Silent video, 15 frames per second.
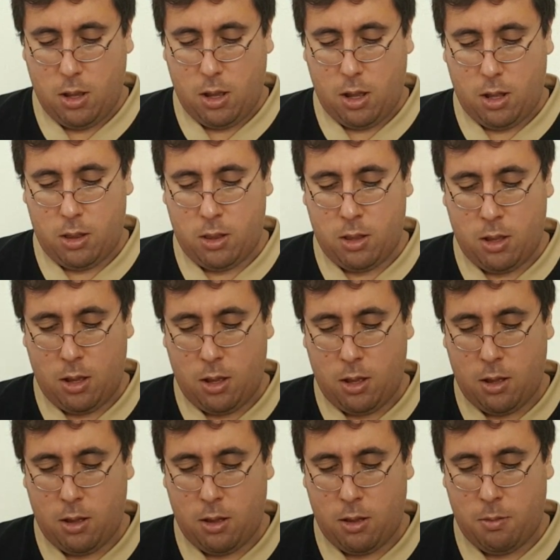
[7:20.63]
And
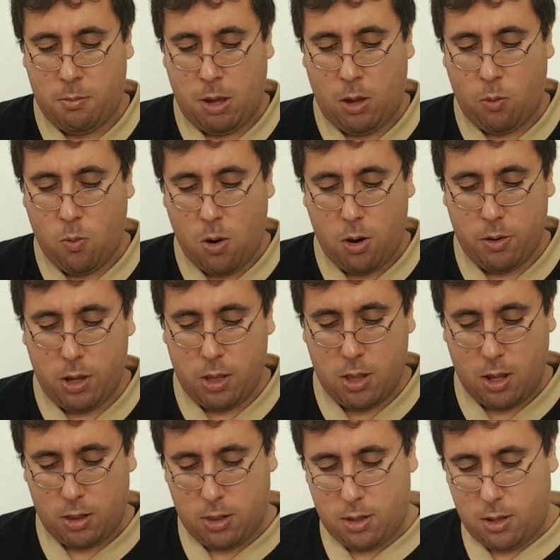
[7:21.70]
I
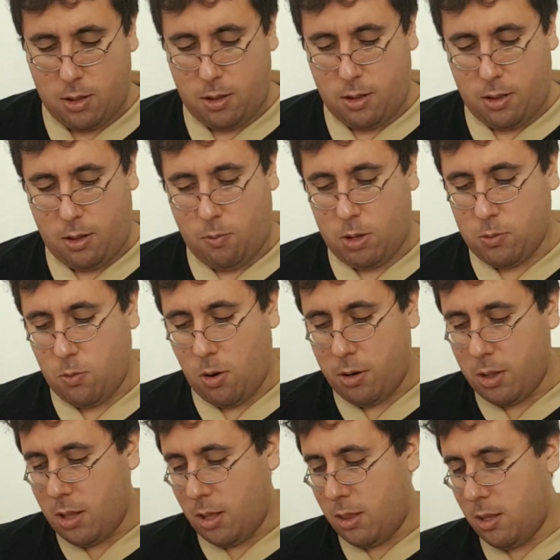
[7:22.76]
was
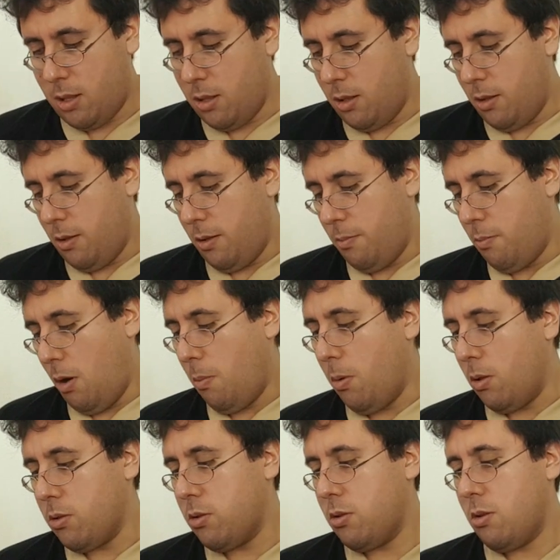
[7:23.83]
worried that the
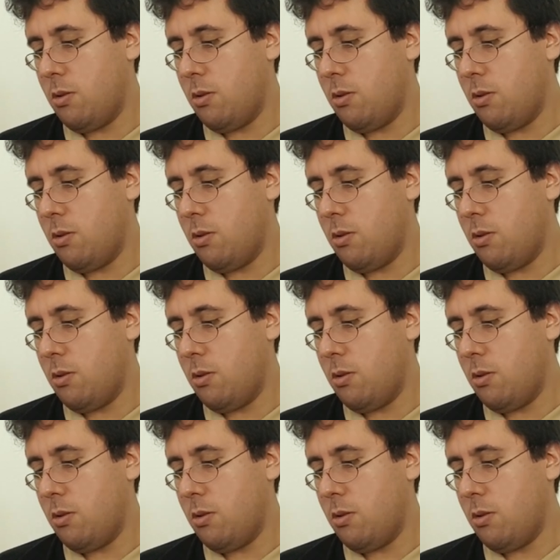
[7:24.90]
bubbles